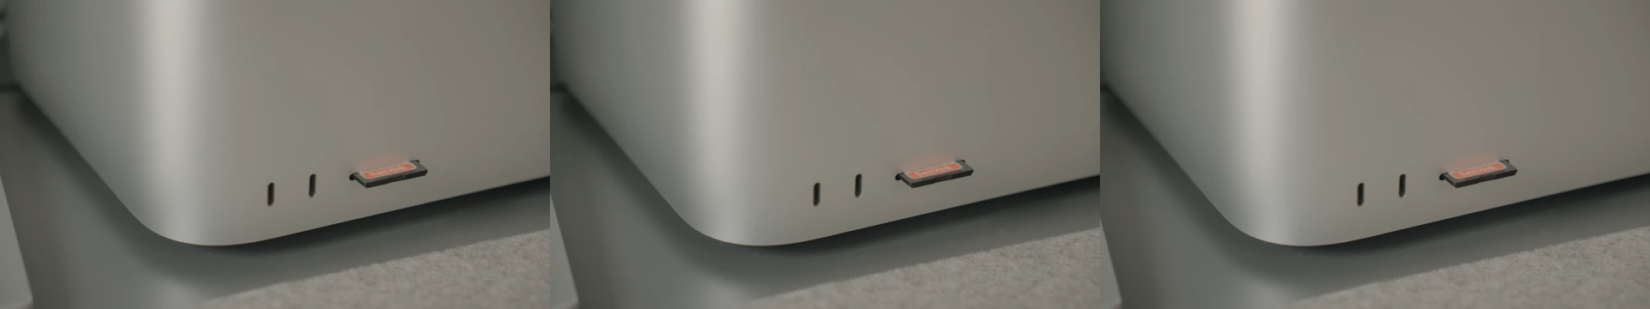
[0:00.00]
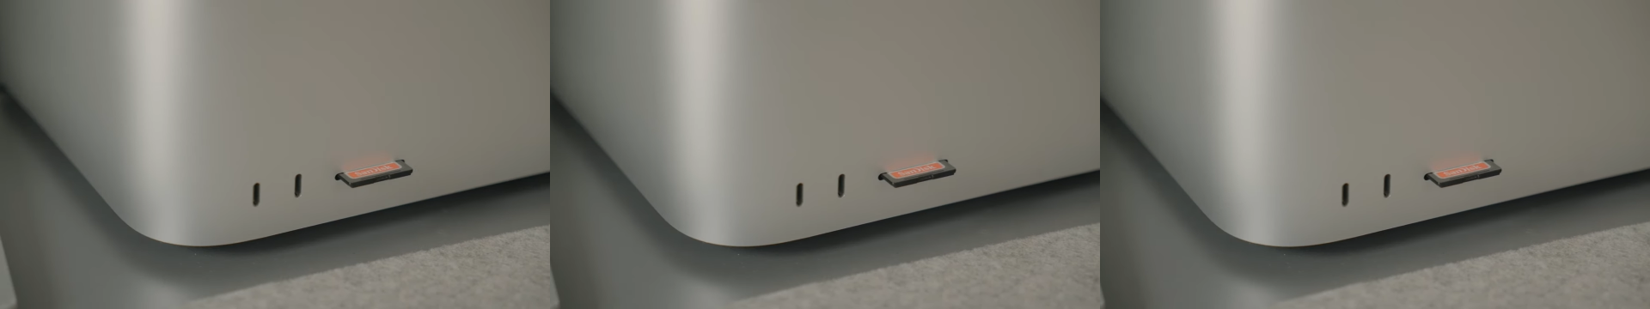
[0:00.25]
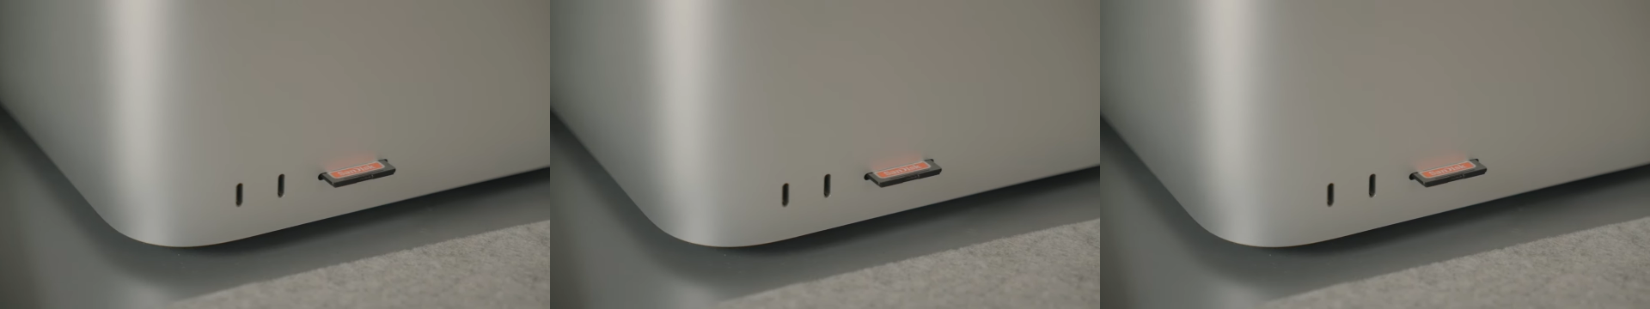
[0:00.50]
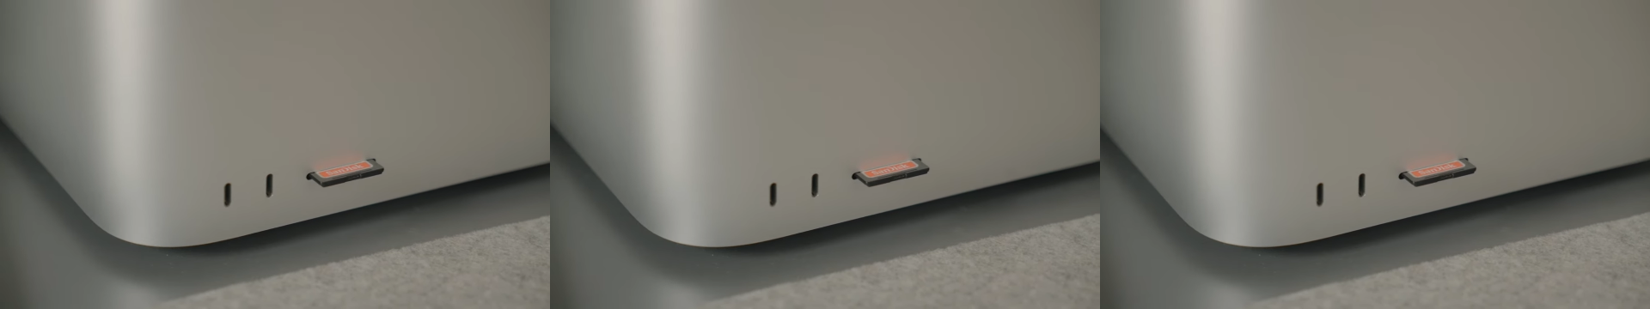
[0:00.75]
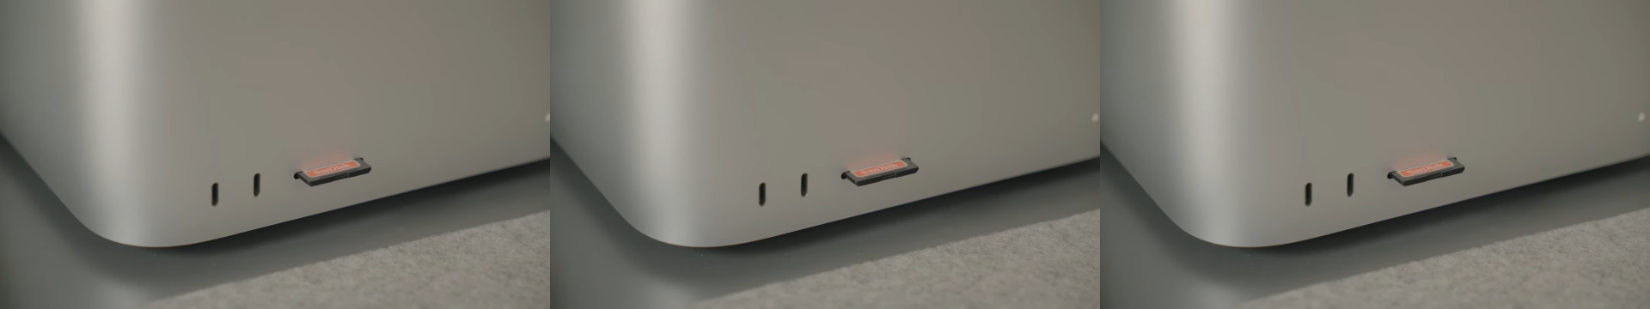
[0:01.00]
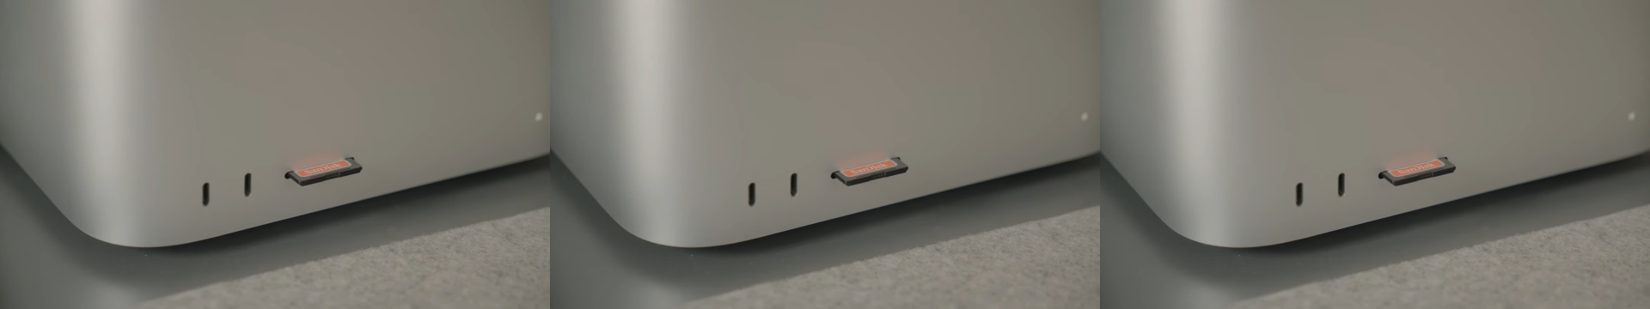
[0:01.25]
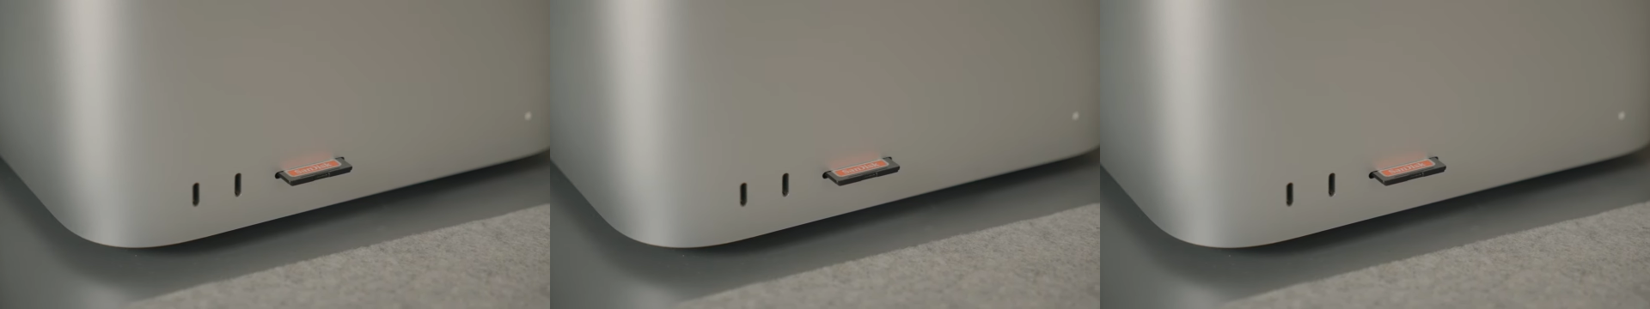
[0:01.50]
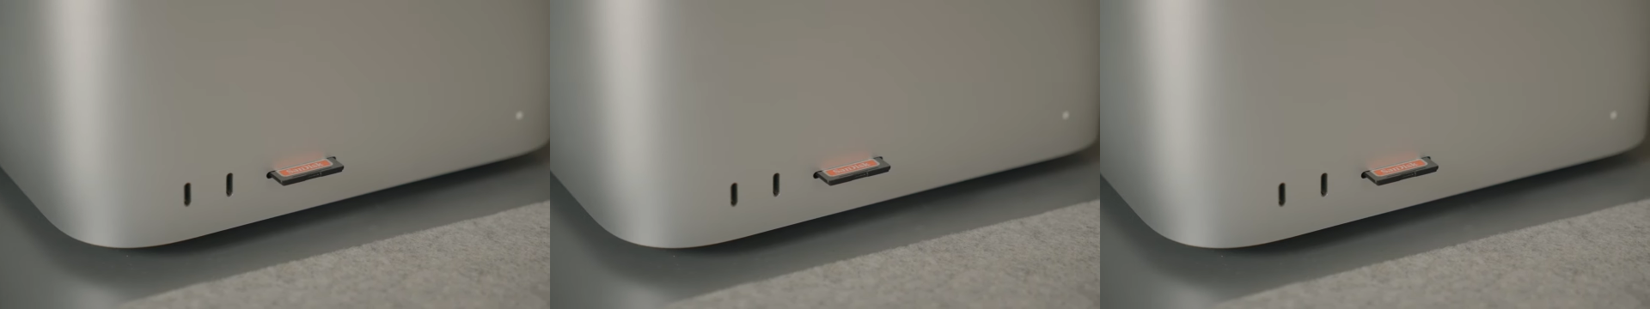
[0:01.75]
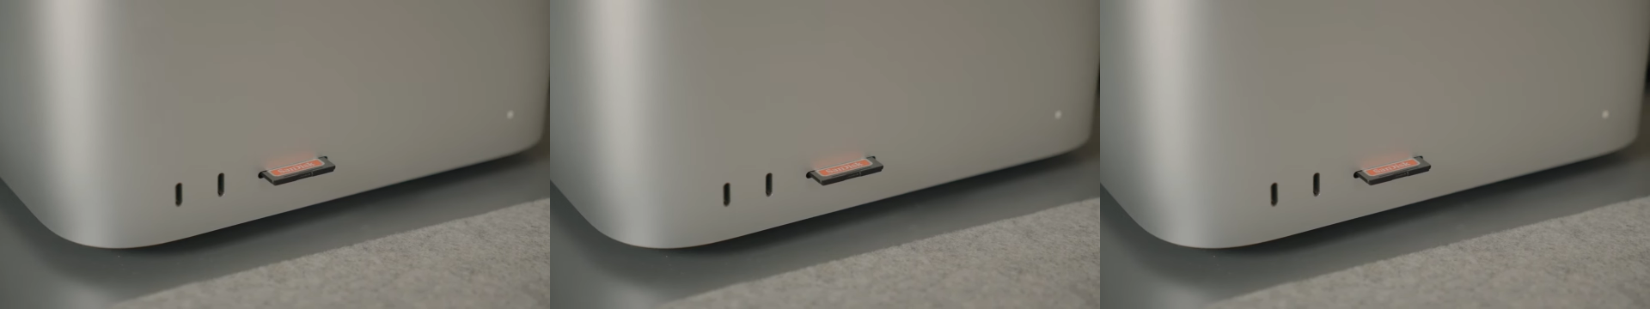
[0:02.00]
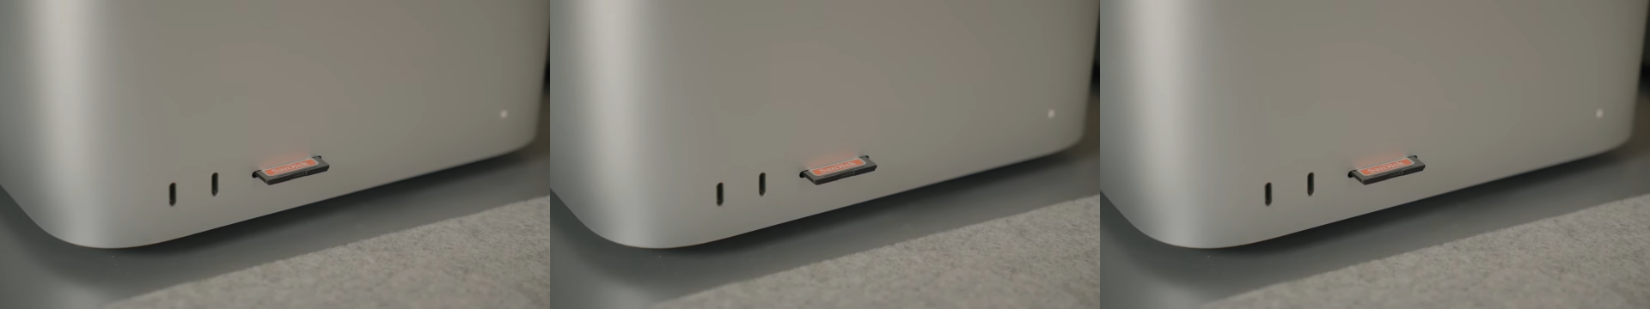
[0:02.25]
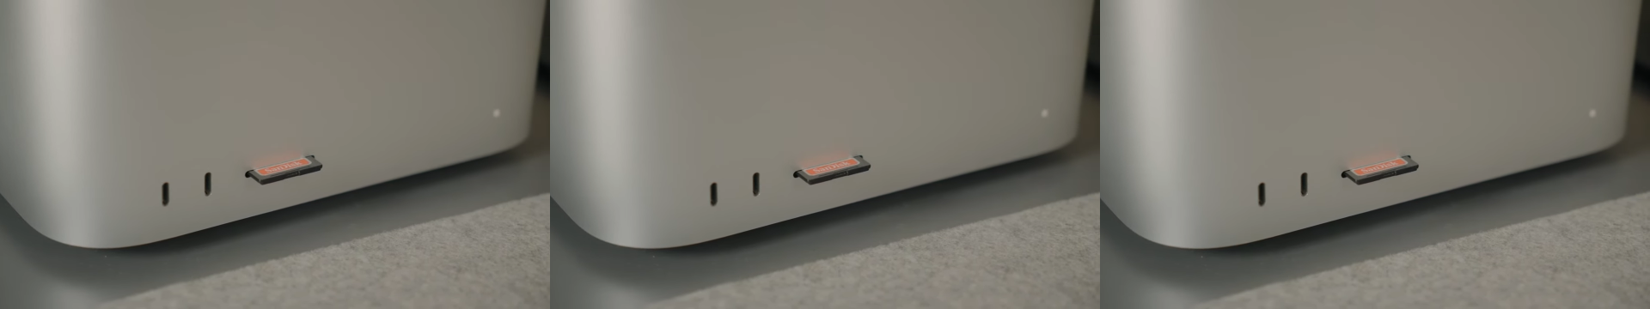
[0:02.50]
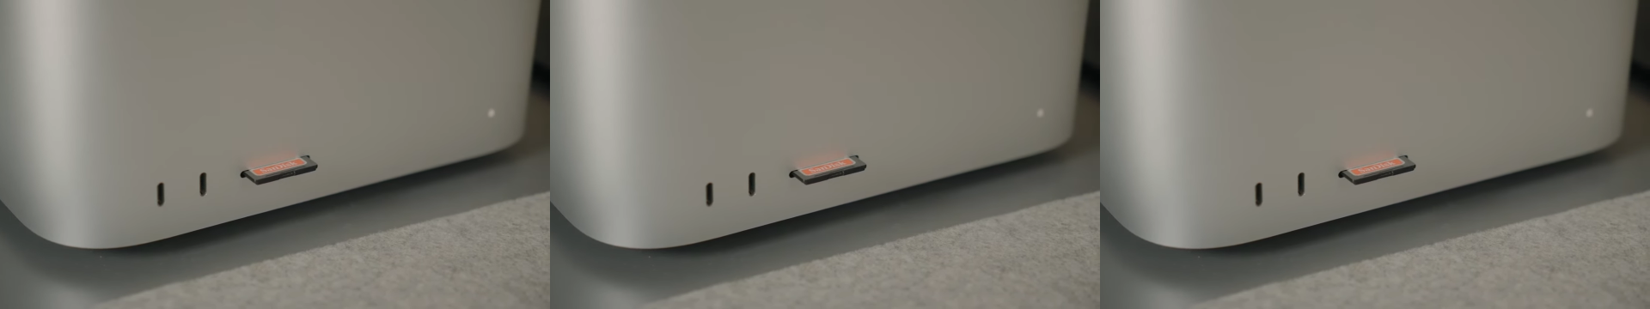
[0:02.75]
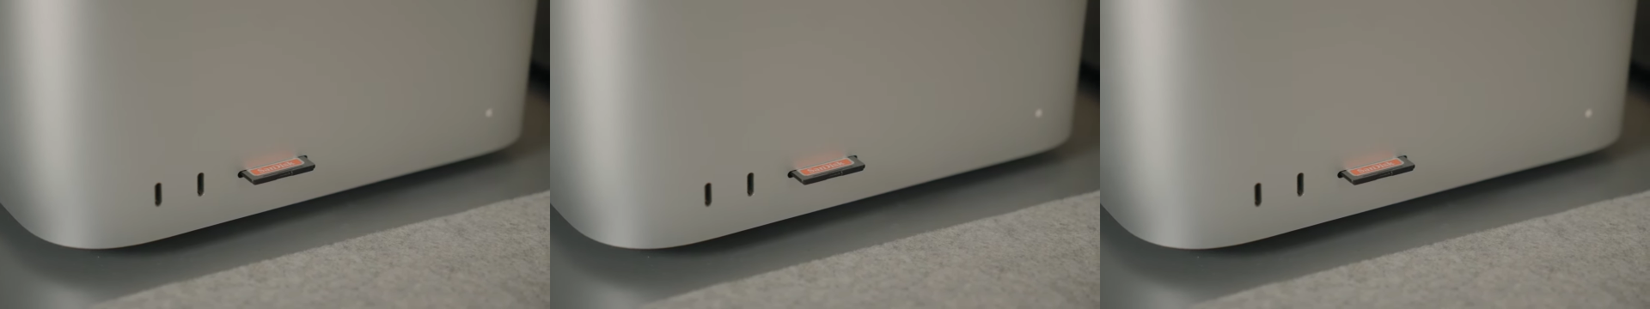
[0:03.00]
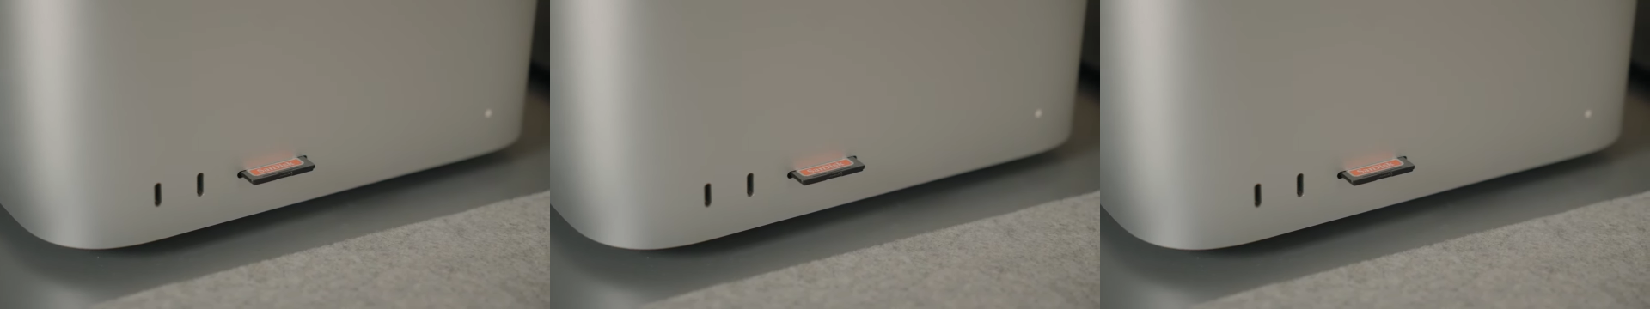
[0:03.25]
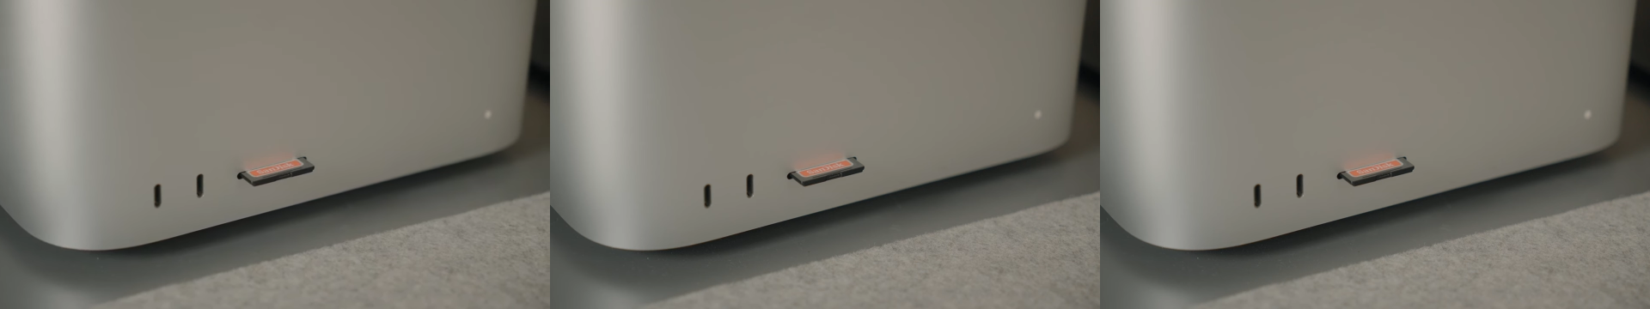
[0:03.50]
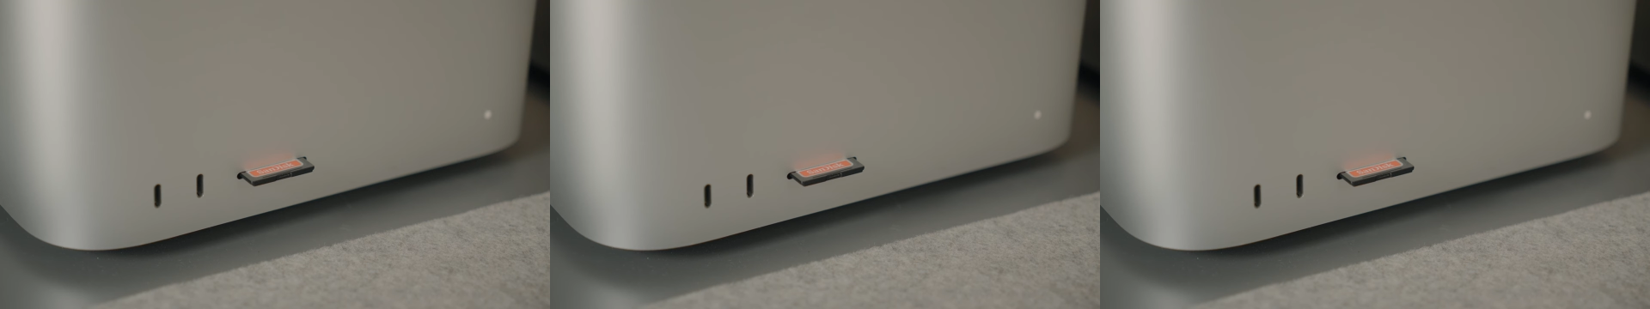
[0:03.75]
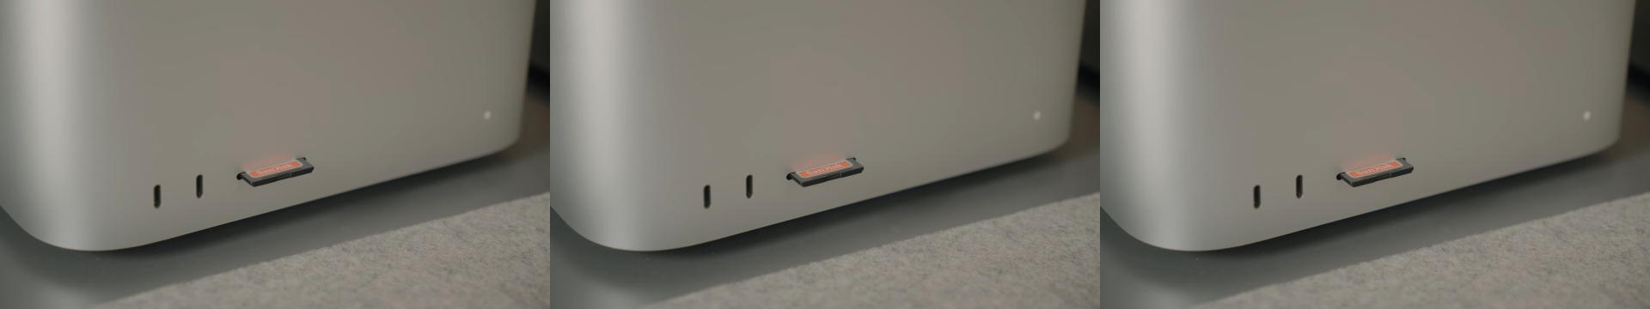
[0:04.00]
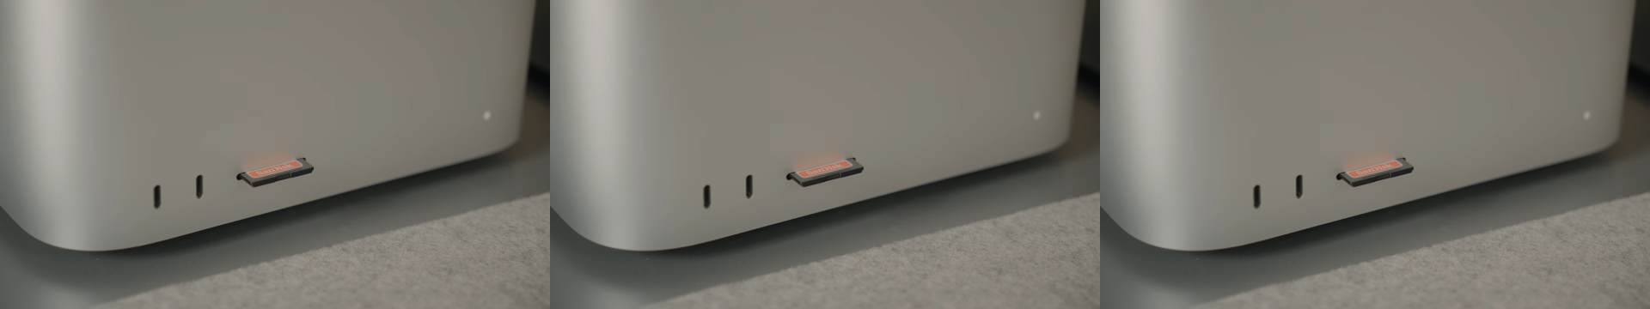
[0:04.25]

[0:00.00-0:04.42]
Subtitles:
Nobody's mouth can be seen.